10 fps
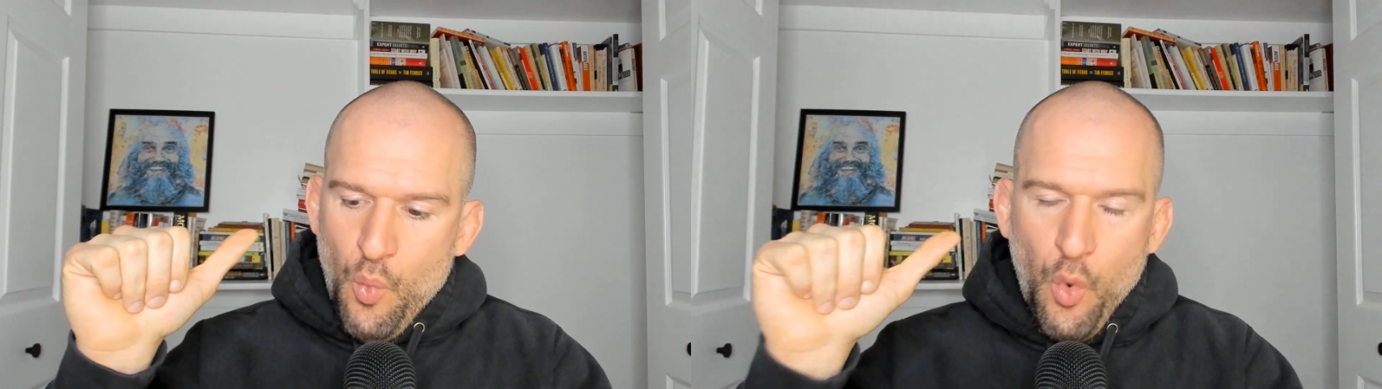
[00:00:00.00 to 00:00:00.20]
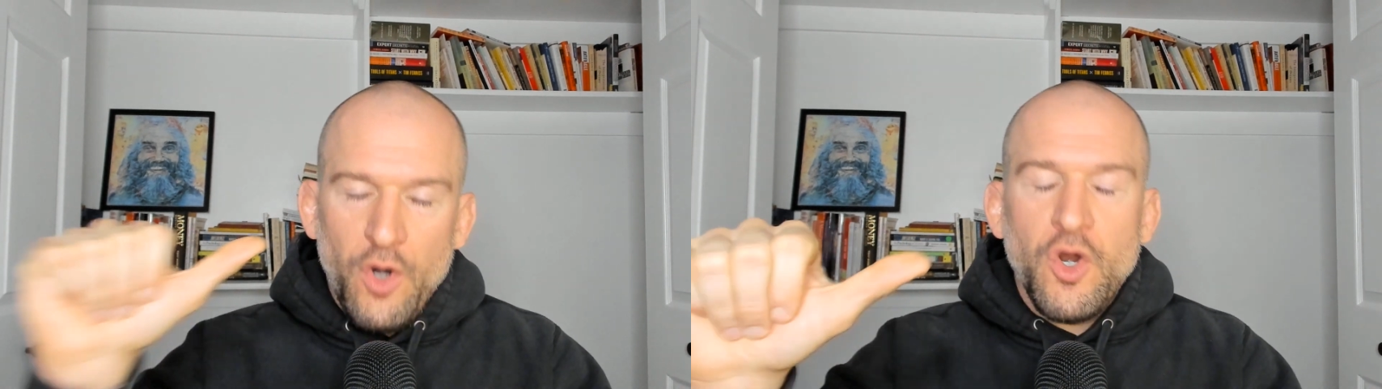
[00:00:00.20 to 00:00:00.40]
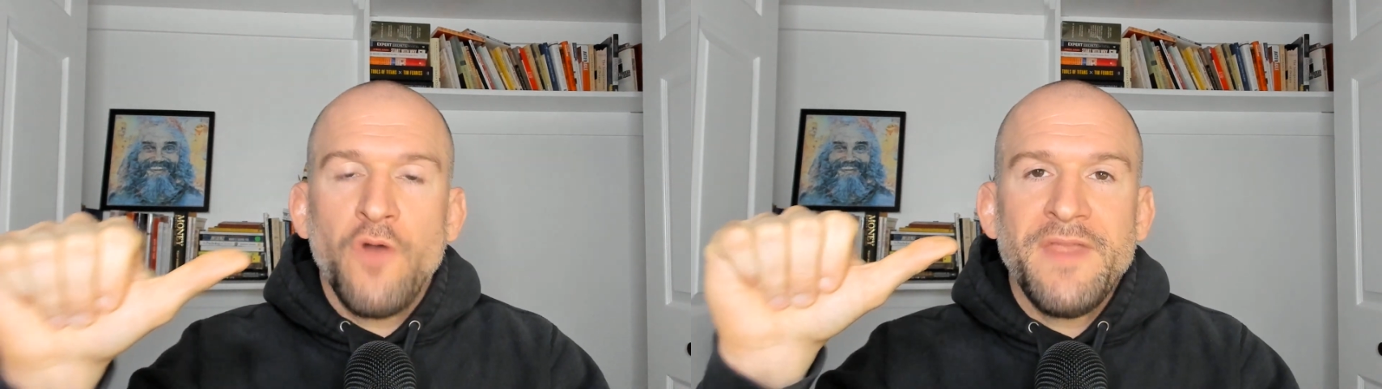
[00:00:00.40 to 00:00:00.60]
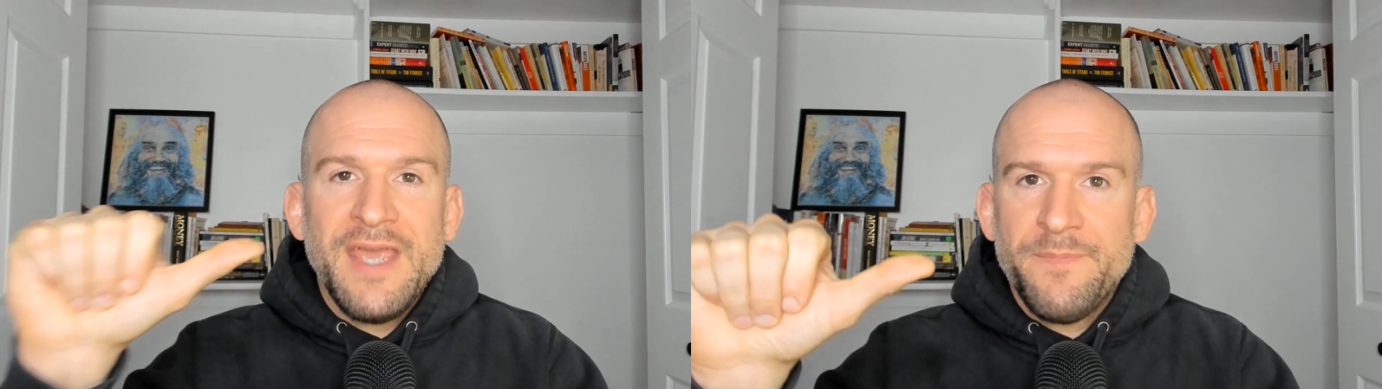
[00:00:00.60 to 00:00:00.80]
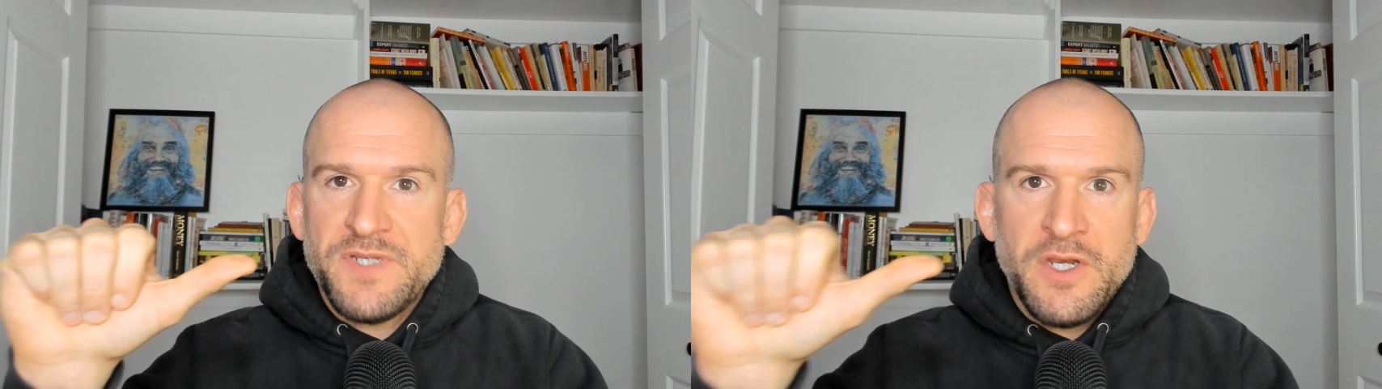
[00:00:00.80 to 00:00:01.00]
Work on the
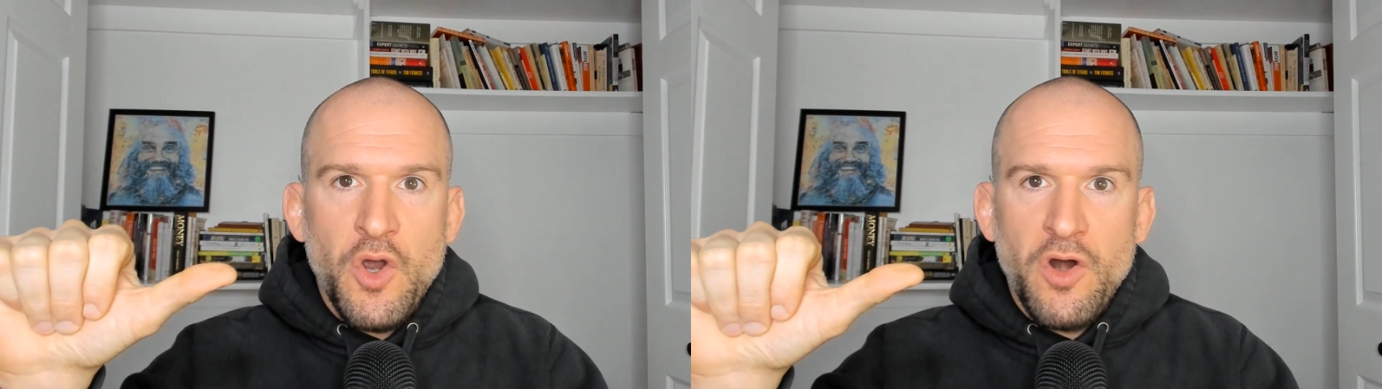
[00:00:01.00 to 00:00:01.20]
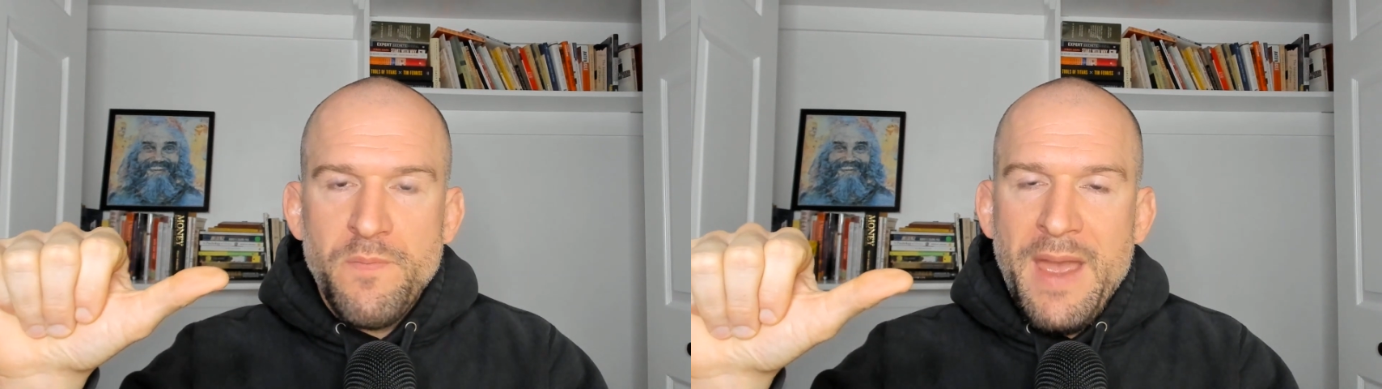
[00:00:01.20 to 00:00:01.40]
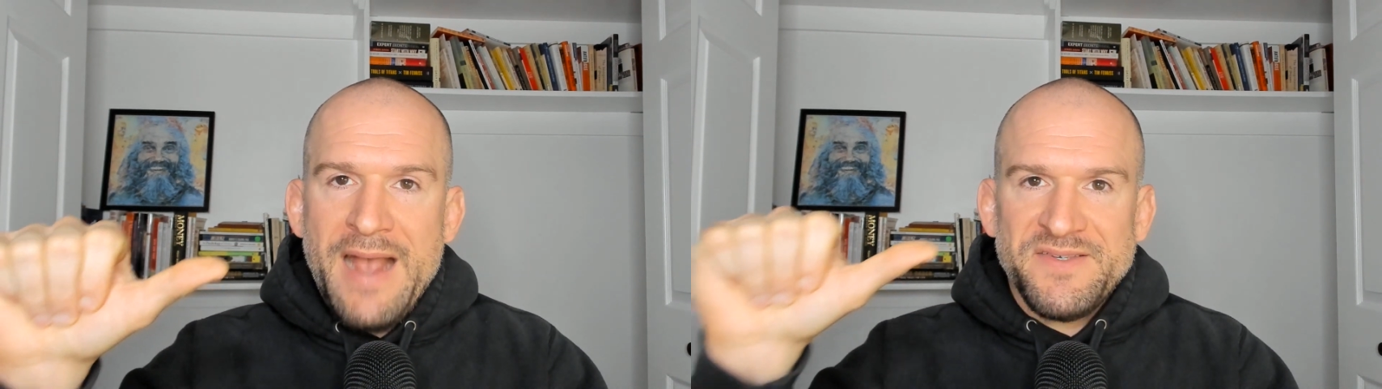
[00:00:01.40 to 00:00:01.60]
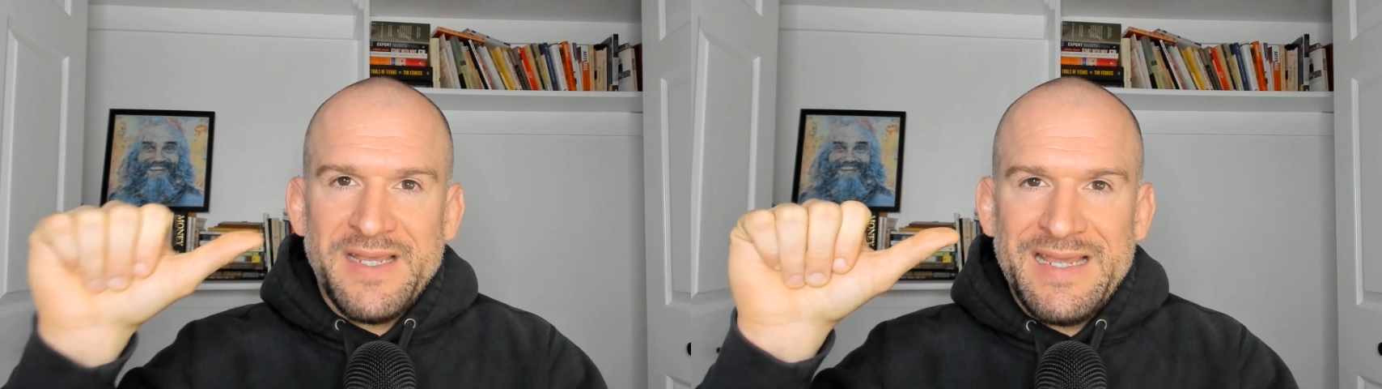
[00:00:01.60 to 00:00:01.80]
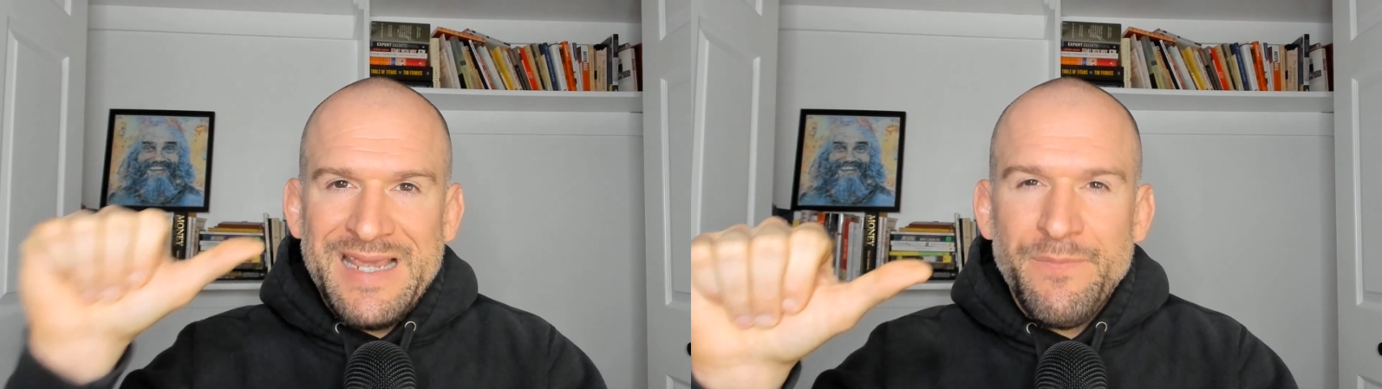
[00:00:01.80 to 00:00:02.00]
hips and guard
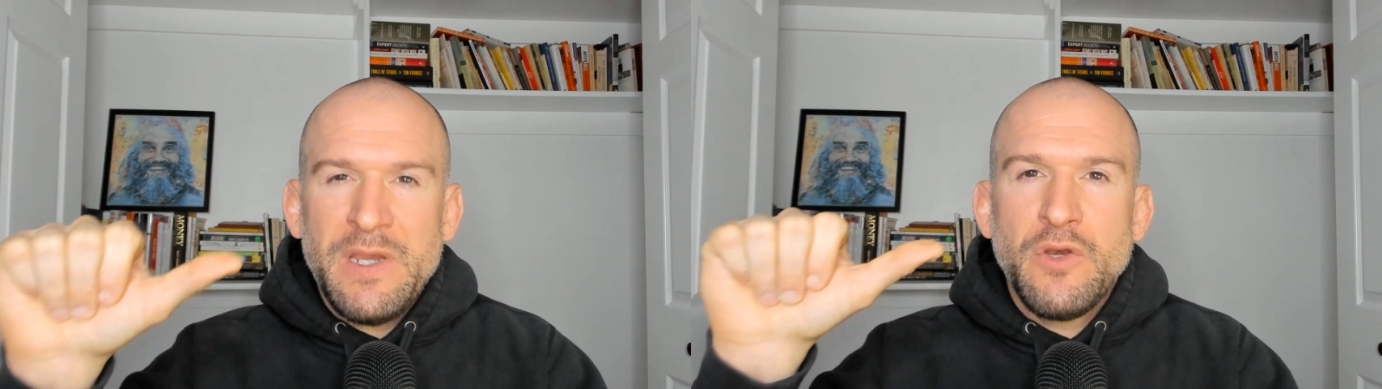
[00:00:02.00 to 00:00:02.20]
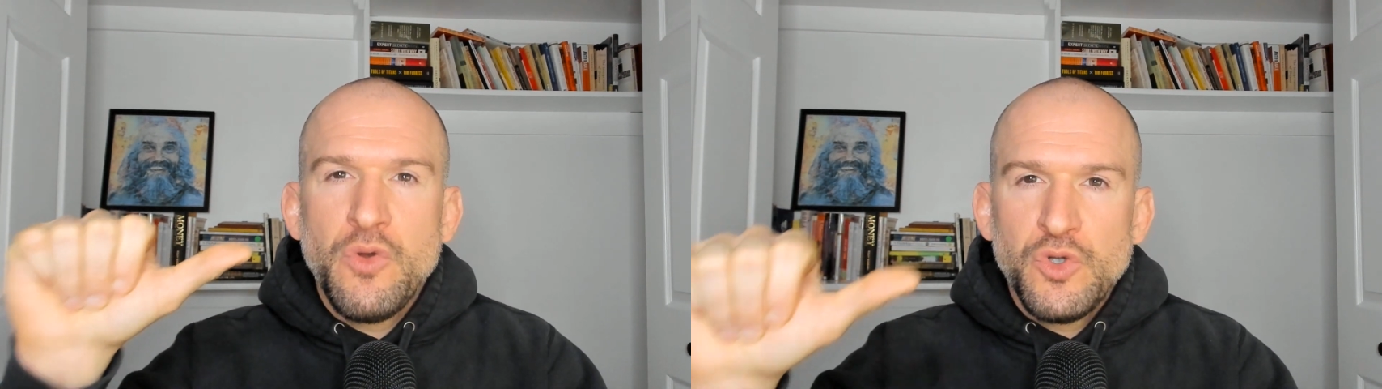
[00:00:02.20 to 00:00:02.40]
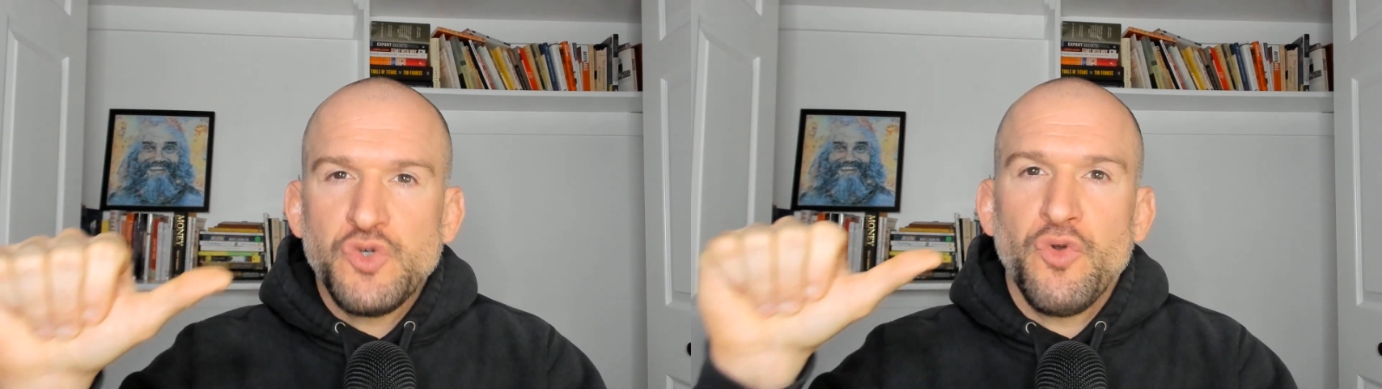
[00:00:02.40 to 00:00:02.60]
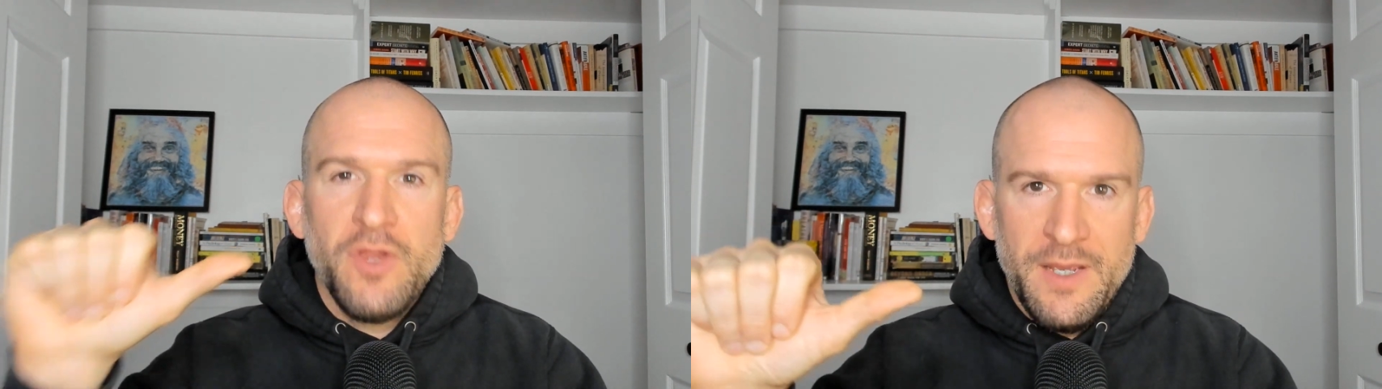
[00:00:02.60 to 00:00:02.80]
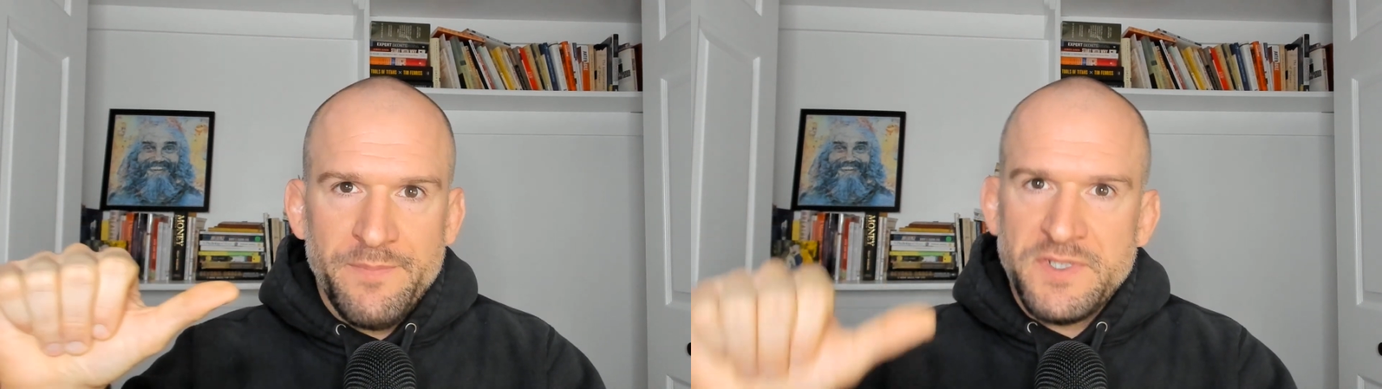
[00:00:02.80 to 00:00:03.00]
passing, keeping neutral
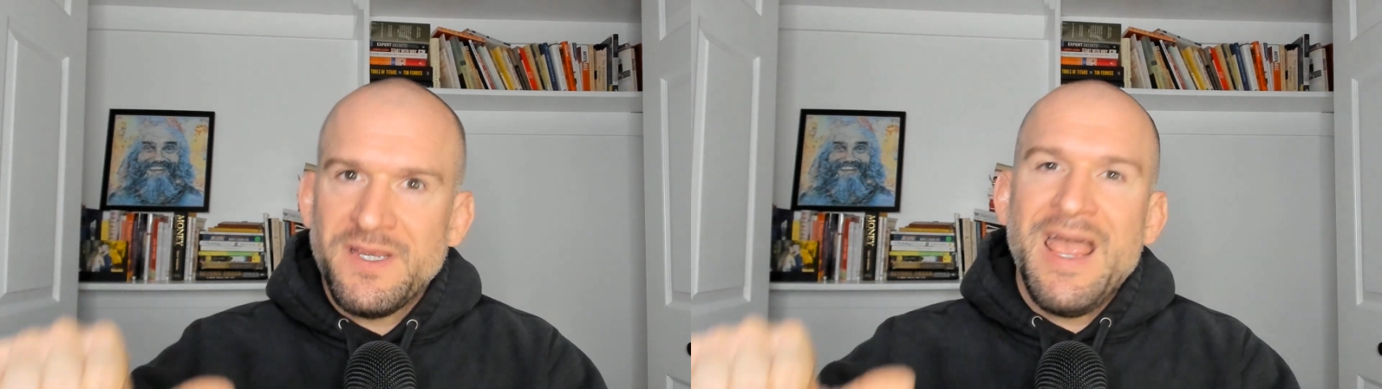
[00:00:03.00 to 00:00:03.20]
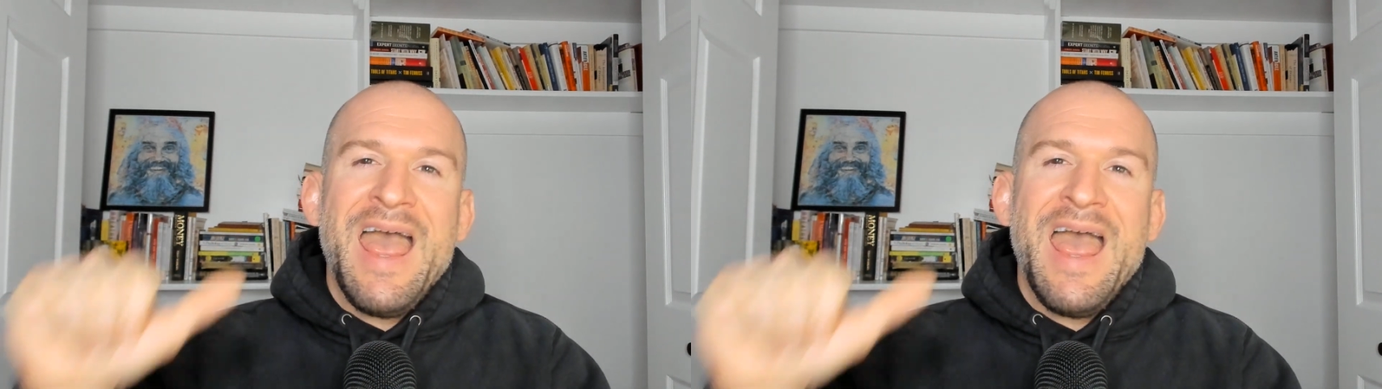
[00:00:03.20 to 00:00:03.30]
hips,